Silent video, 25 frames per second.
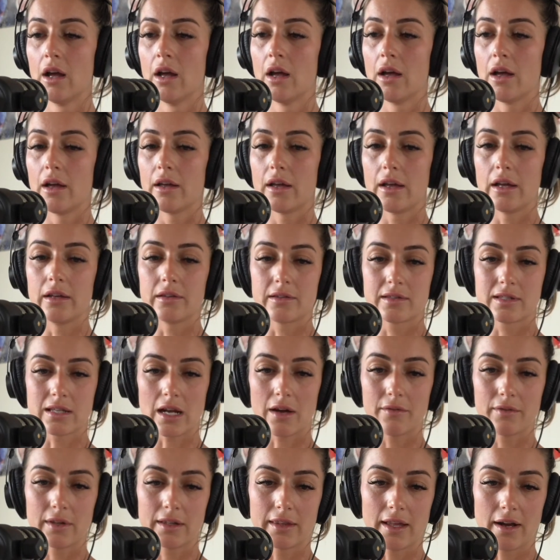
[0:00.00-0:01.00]
it's
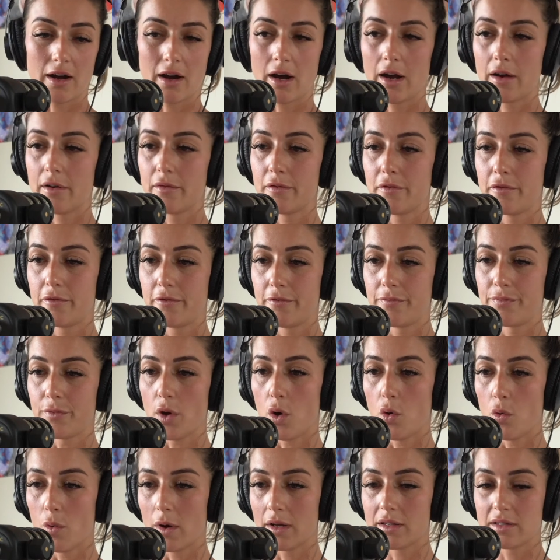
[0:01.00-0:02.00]
something that I've
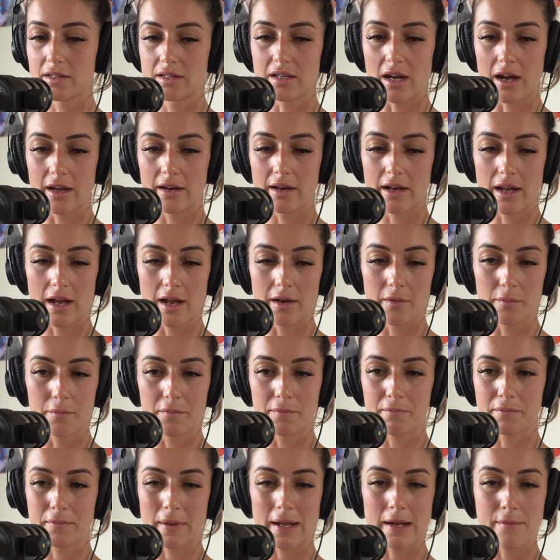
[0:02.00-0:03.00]
always done,
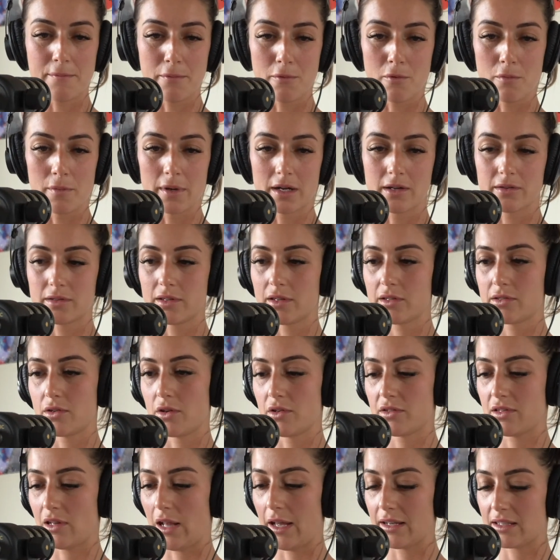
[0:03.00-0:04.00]
and people, because it's
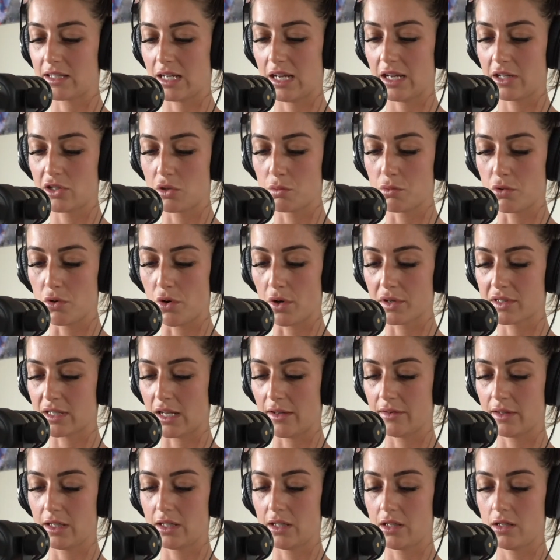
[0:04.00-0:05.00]
not like tangible or
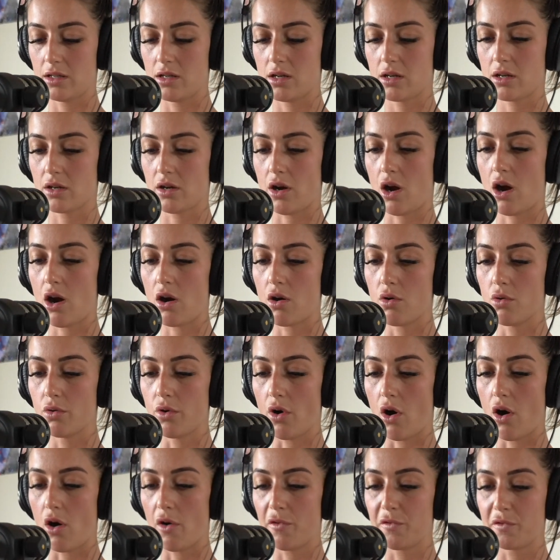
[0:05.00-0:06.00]
something that you can hold,
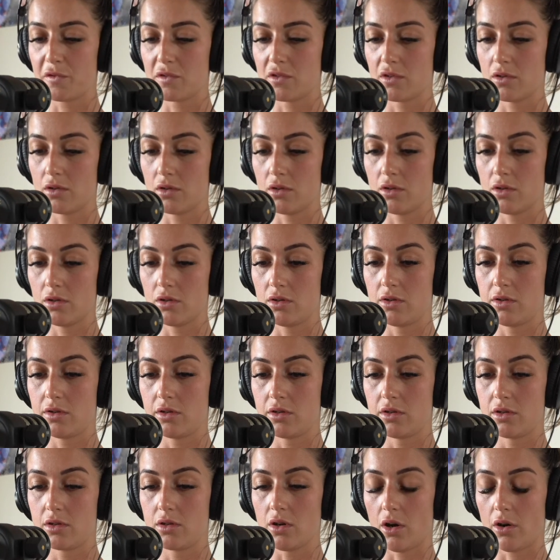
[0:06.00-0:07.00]
often
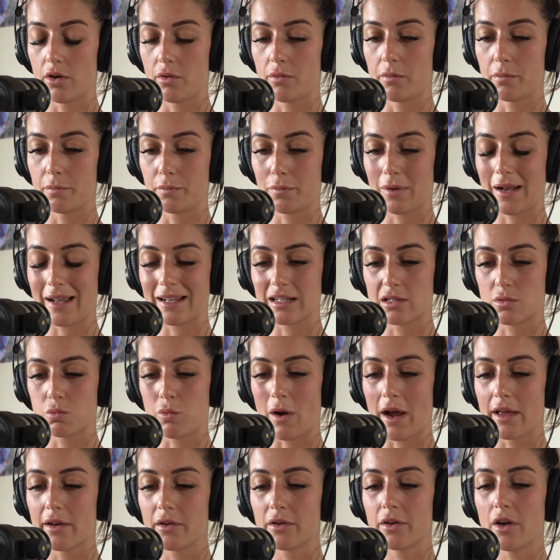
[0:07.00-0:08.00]
don't place
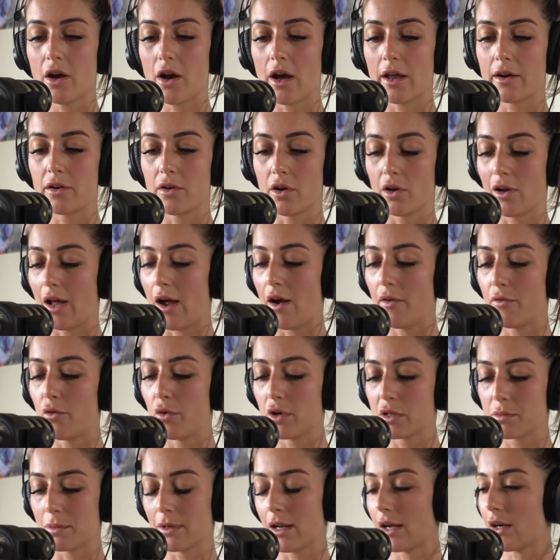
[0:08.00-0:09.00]
weight on it. I don't know. Like I've always
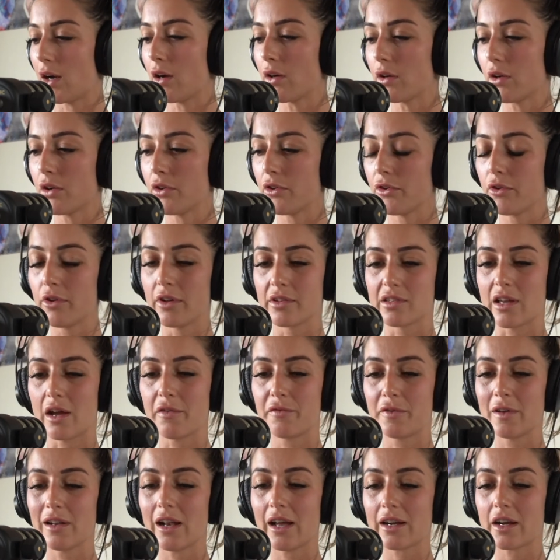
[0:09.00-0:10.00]
been like, I'm going to do this. I
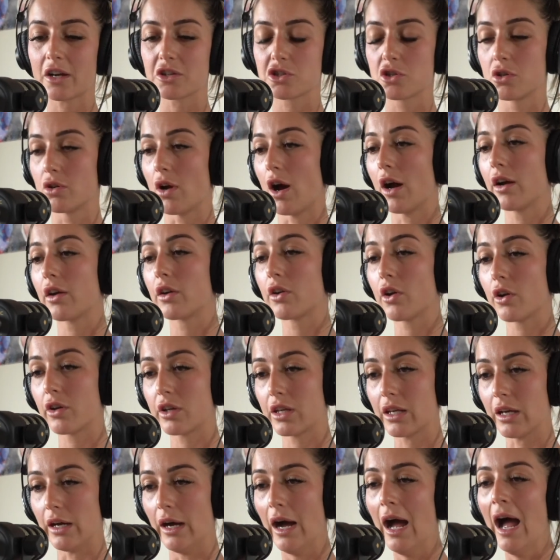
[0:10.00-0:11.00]
feel like I should. I'm going to go
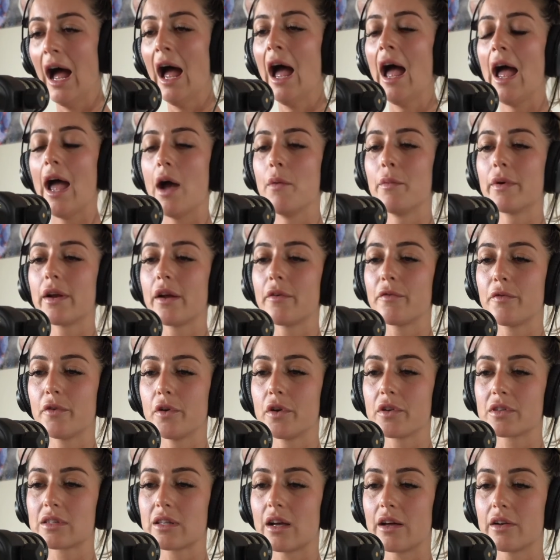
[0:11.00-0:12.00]
here. And when I
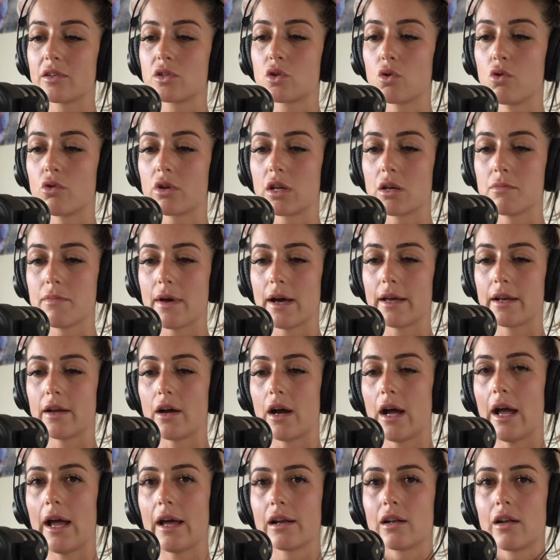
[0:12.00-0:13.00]
first started talking about it, I
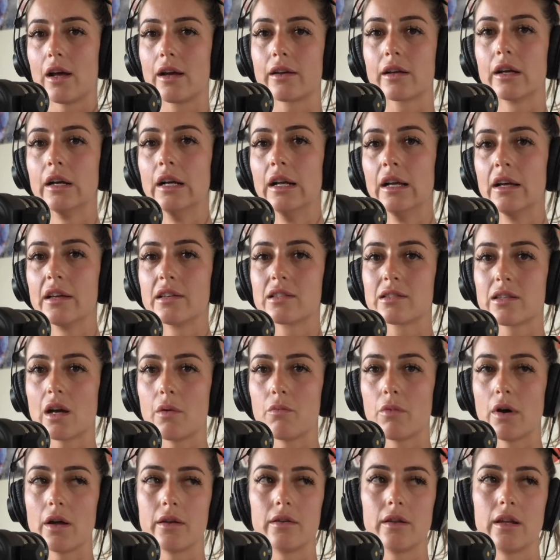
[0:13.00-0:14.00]
had like
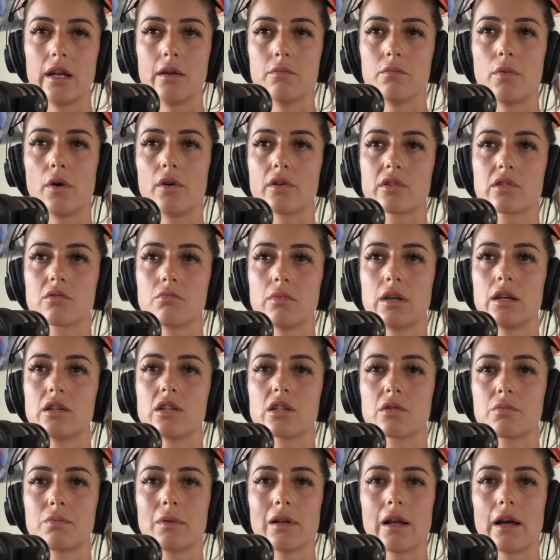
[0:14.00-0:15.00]
someone inbox me and
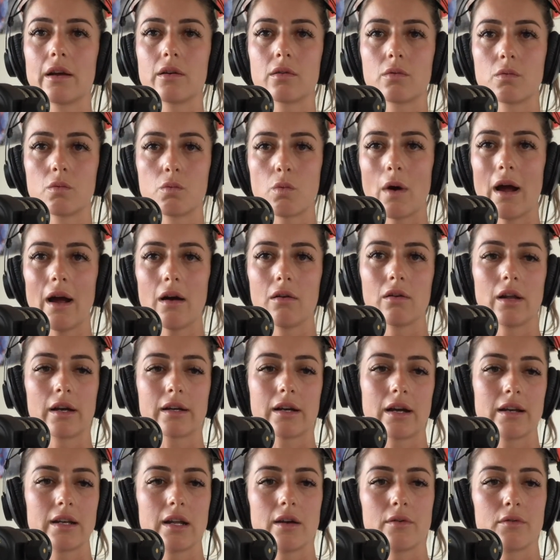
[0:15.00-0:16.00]
just be like, wow, like
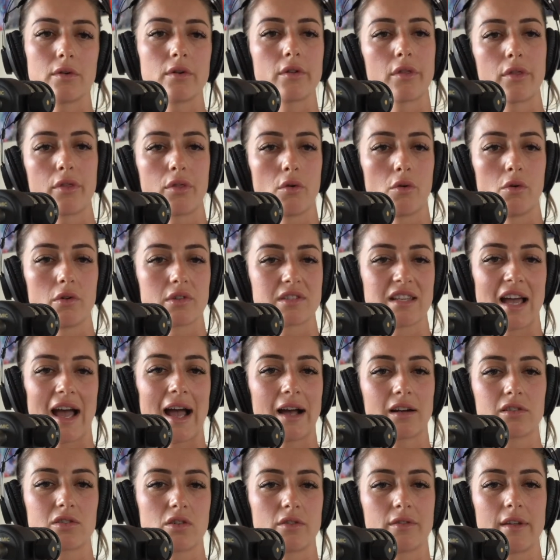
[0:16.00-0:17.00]
I never thought to
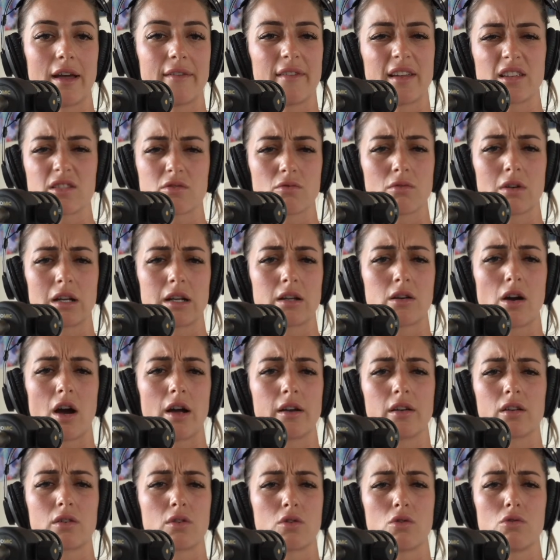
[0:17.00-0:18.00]
act on that. That's really kind
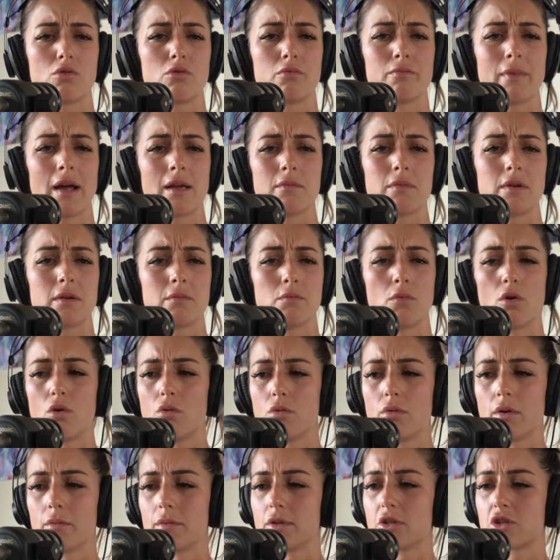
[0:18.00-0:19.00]
of cool. Maybe more
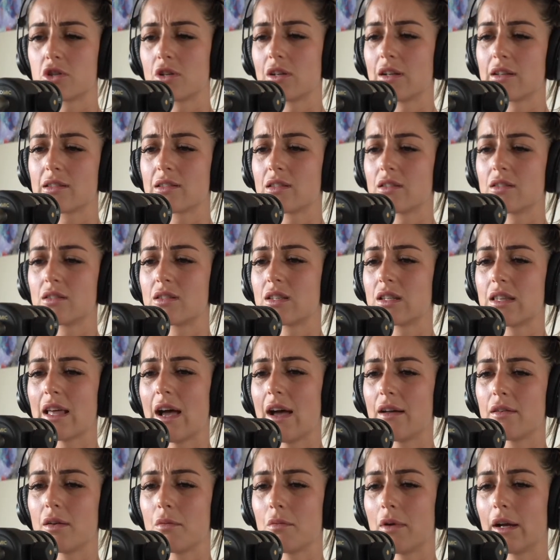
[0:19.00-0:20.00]
women should listen to that.
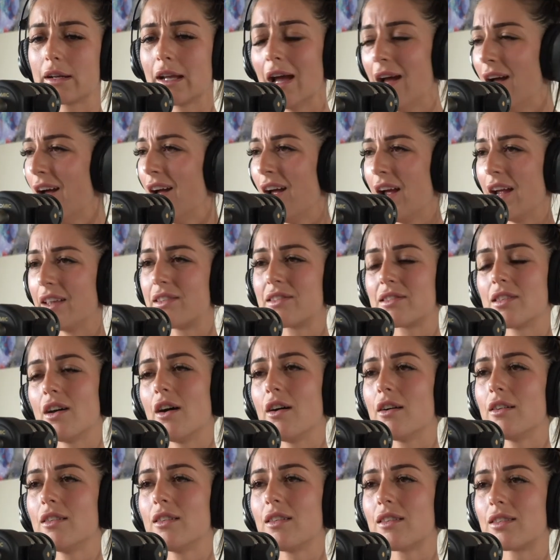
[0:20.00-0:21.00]
And I'm like, it's the
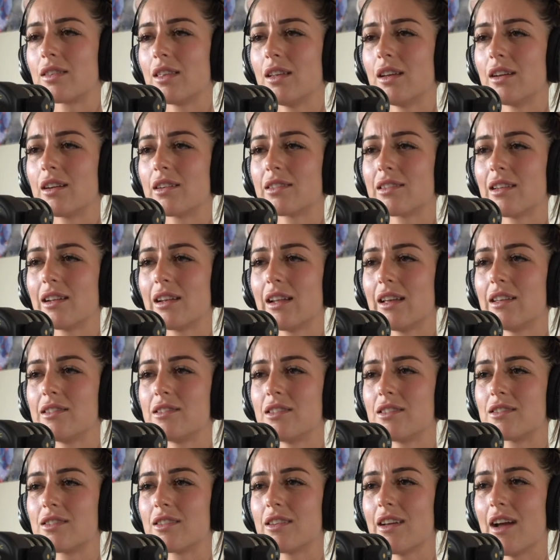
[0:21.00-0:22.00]
only thing because it leads you
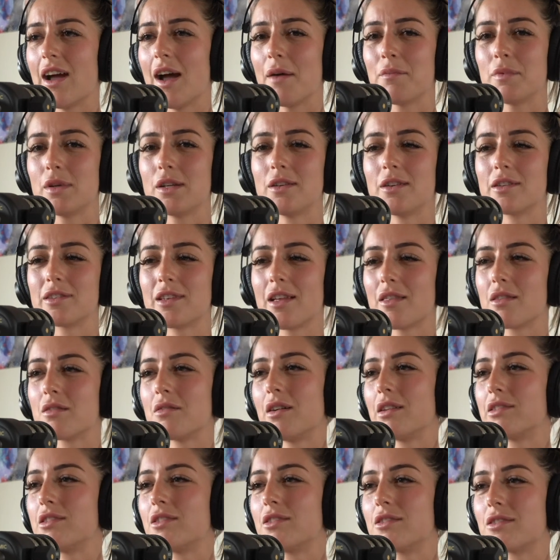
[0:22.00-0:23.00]
to your happiness.
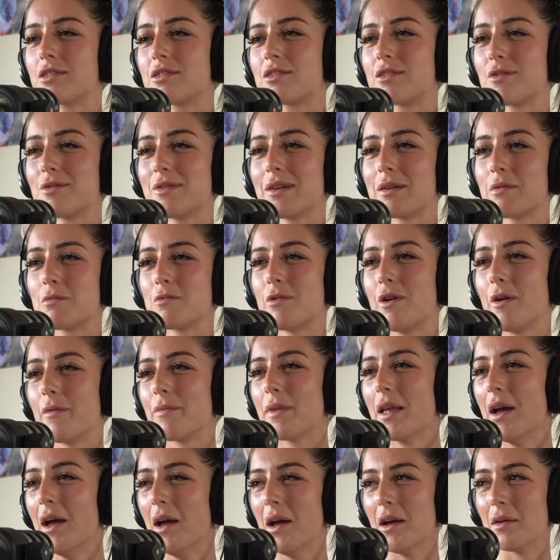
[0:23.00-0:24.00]
Otherwise you're just doing what
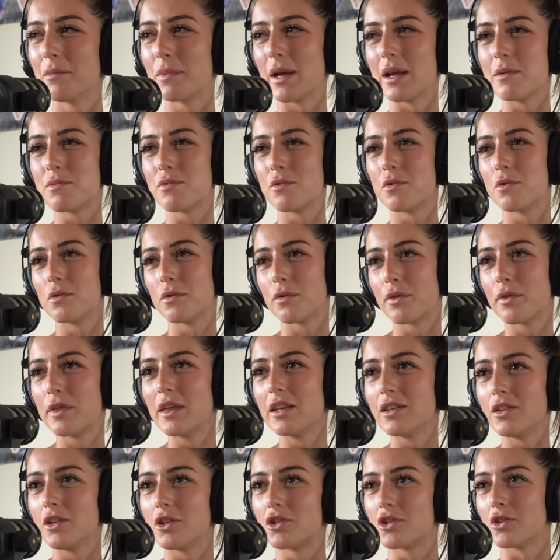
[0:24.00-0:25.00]
people
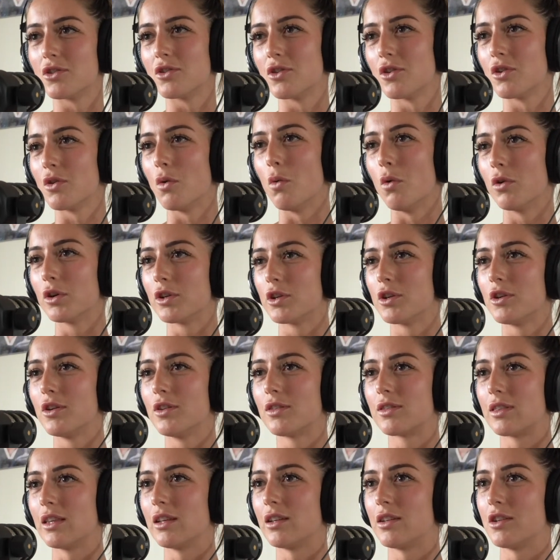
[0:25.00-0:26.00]
think you should do or what you
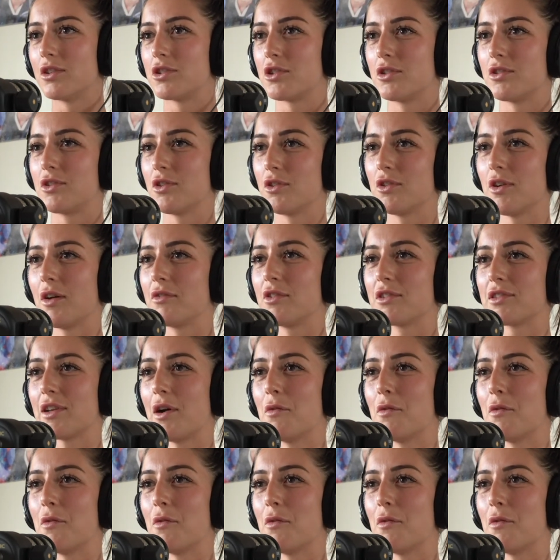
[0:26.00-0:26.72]
think you should do. I'm just like,